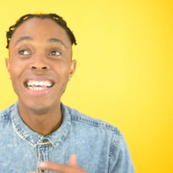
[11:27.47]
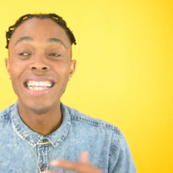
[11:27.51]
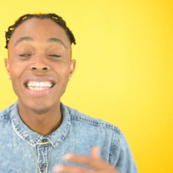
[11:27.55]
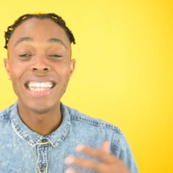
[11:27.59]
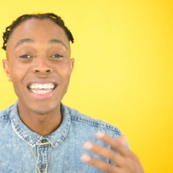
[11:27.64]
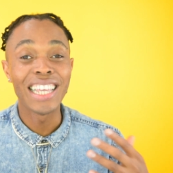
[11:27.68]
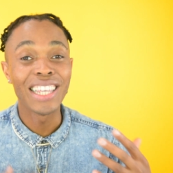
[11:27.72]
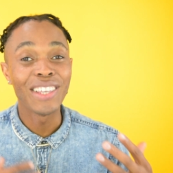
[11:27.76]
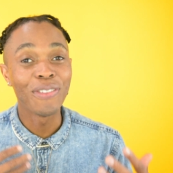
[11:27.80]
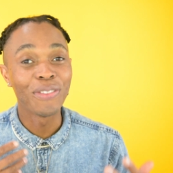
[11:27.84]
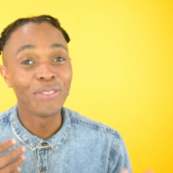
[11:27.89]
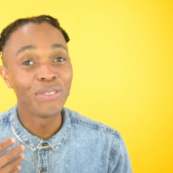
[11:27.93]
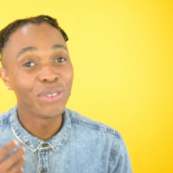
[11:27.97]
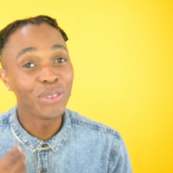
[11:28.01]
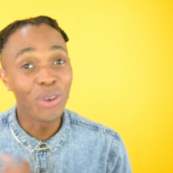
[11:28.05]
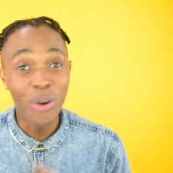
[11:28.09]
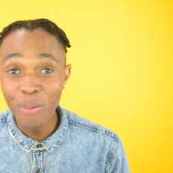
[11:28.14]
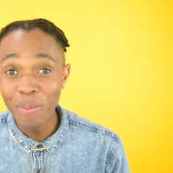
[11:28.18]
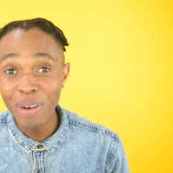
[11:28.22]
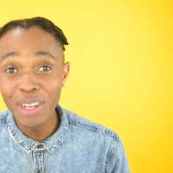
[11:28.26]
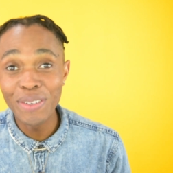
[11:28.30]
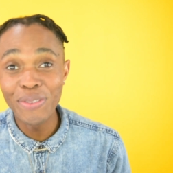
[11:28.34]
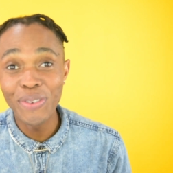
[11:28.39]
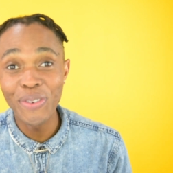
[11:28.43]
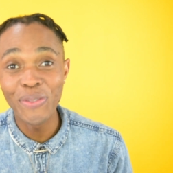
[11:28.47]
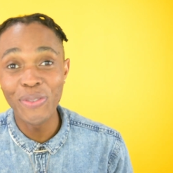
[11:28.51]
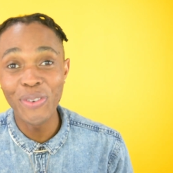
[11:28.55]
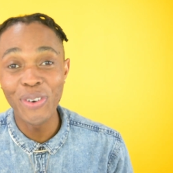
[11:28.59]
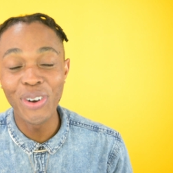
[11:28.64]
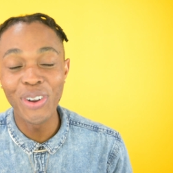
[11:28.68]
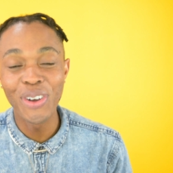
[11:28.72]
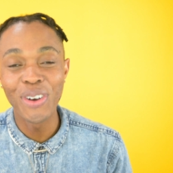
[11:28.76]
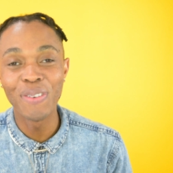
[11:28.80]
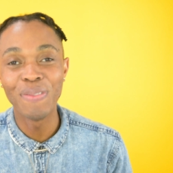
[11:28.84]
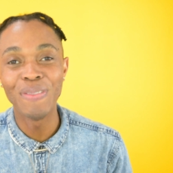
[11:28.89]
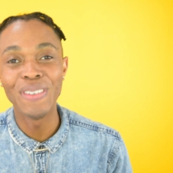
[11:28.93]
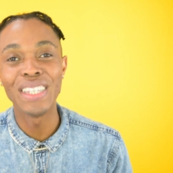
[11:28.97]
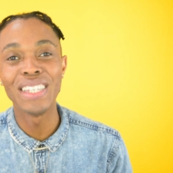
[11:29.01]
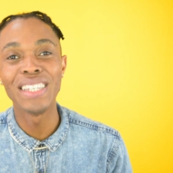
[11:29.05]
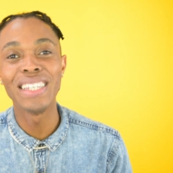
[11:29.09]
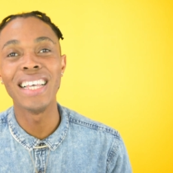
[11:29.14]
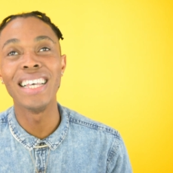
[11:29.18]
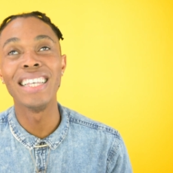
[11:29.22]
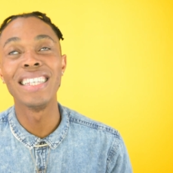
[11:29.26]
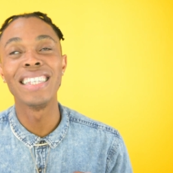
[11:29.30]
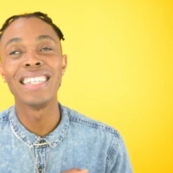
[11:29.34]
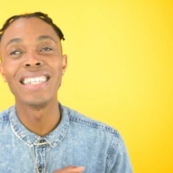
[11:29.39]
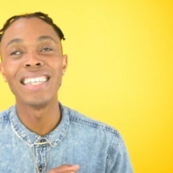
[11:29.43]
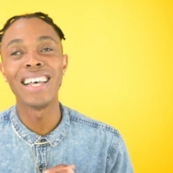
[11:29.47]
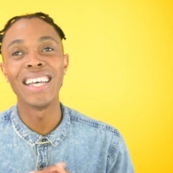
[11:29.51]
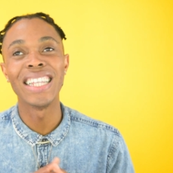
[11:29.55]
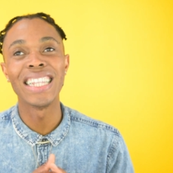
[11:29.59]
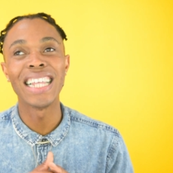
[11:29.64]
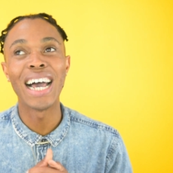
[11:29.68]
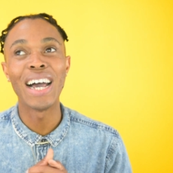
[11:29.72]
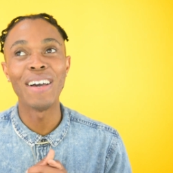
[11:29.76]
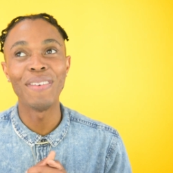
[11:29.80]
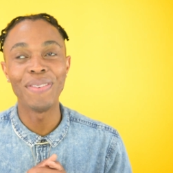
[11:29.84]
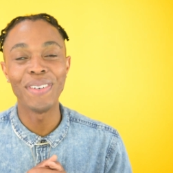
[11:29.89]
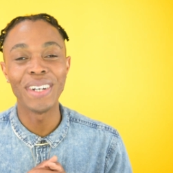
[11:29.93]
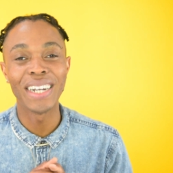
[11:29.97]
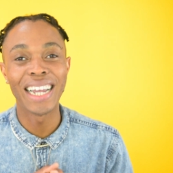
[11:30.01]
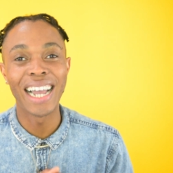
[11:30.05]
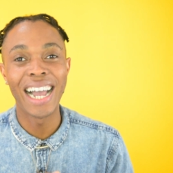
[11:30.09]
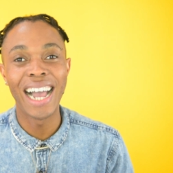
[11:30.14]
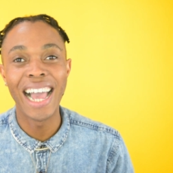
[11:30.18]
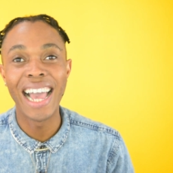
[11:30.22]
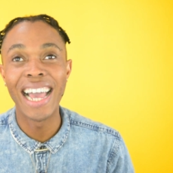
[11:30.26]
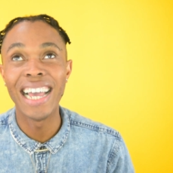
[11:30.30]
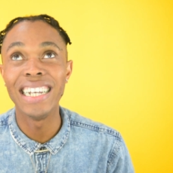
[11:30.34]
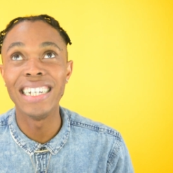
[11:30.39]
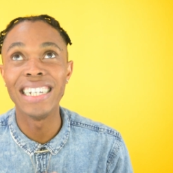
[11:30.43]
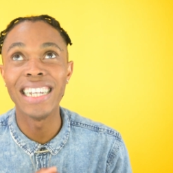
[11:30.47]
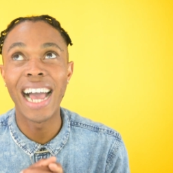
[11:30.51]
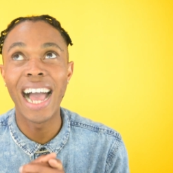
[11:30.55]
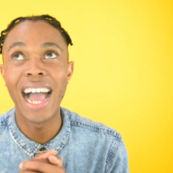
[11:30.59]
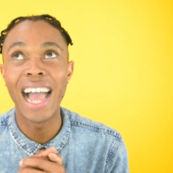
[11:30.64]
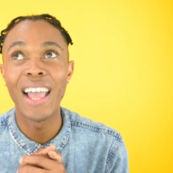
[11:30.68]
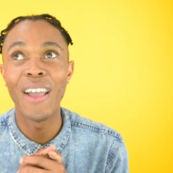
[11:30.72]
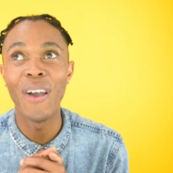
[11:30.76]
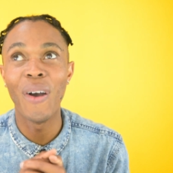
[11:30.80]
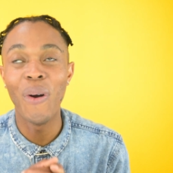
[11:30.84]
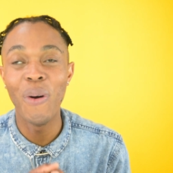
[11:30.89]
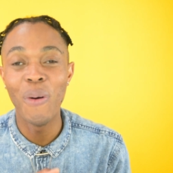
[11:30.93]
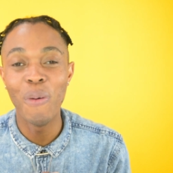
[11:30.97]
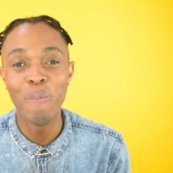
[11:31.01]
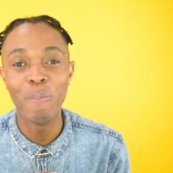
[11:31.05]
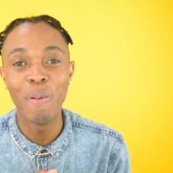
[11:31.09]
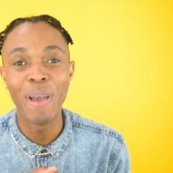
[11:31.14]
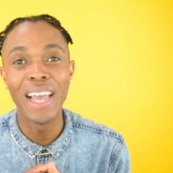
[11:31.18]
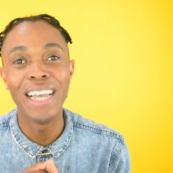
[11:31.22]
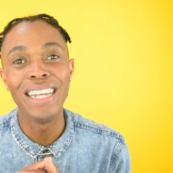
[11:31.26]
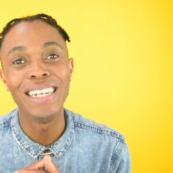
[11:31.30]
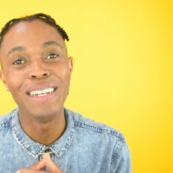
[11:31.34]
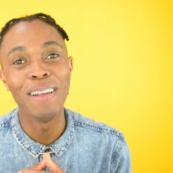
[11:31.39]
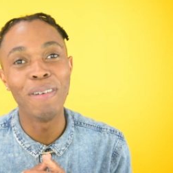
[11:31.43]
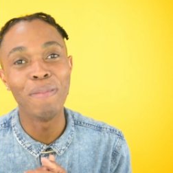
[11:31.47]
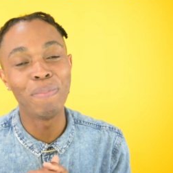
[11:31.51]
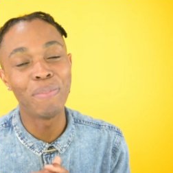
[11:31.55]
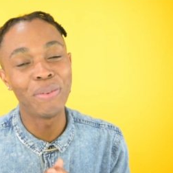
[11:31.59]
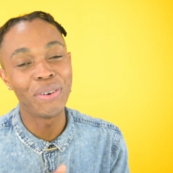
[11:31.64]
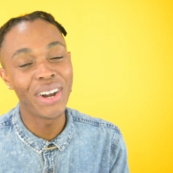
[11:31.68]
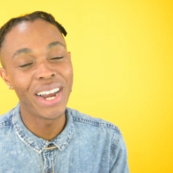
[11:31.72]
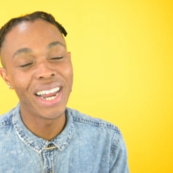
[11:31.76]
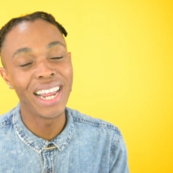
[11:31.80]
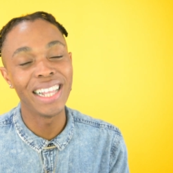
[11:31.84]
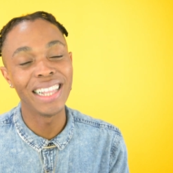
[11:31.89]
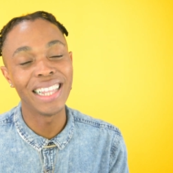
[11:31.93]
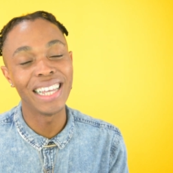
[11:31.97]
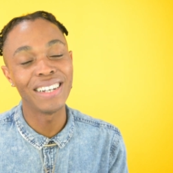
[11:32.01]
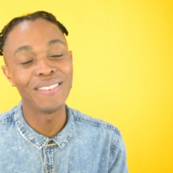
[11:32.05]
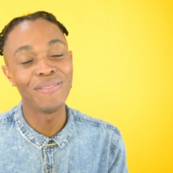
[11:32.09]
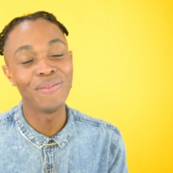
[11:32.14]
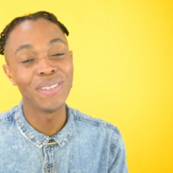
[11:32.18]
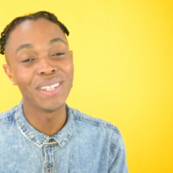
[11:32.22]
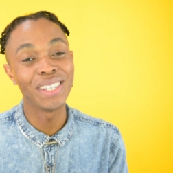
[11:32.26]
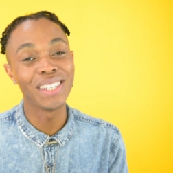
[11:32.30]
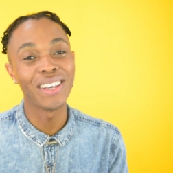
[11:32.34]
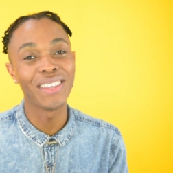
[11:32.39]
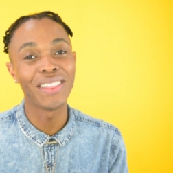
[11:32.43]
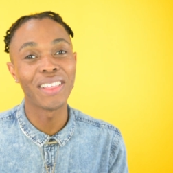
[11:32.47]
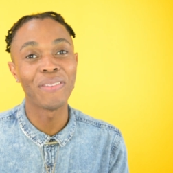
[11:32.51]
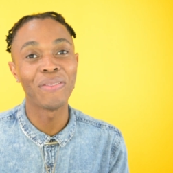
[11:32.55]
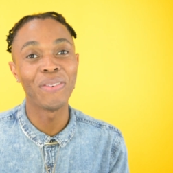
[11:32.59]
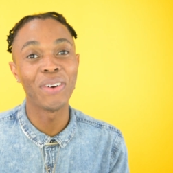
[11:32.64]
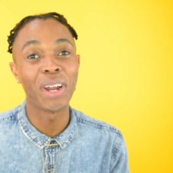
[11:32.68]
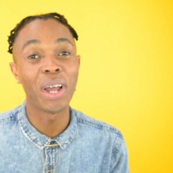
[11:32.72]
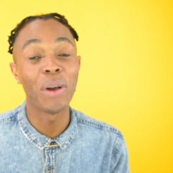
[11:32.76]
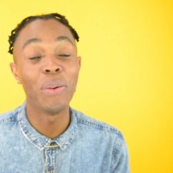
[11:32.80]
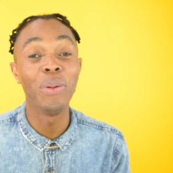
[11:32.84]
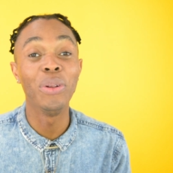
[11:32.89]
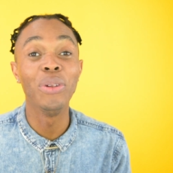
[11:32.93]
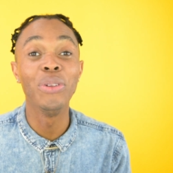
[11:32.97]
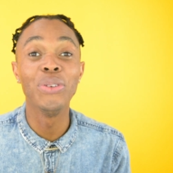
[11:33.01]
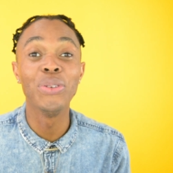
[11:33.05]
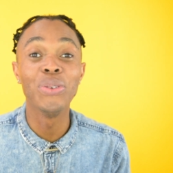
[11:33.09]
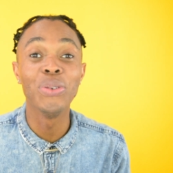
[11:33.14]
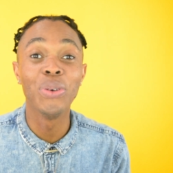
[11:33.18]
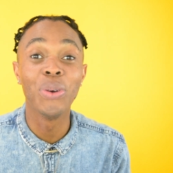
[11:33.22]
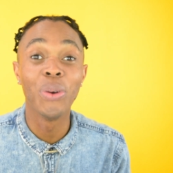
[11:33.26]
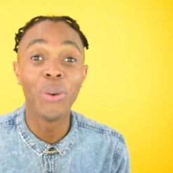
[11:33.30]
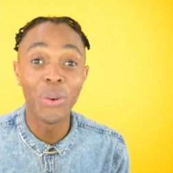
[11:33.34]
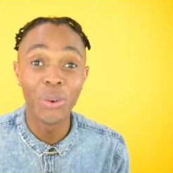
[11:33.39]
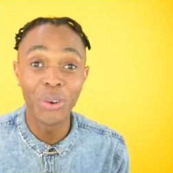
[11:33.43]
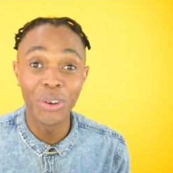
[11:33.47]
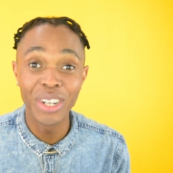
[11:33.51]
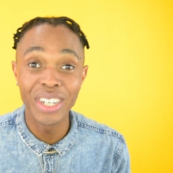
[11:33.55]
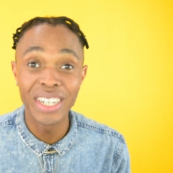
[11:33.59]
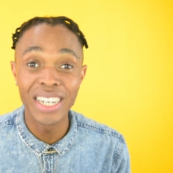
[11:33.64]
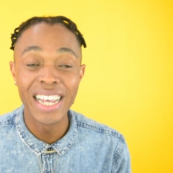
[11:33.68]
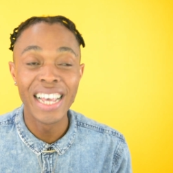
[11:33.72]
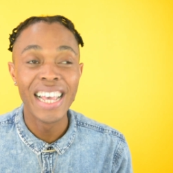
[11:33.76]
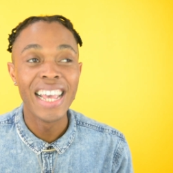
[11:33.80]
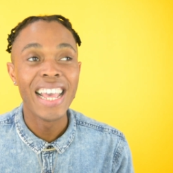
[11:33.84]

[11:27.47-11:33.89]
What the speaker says: Thank you so much for following Miss South Africa, and I hope and pray that Miss South Africa will do good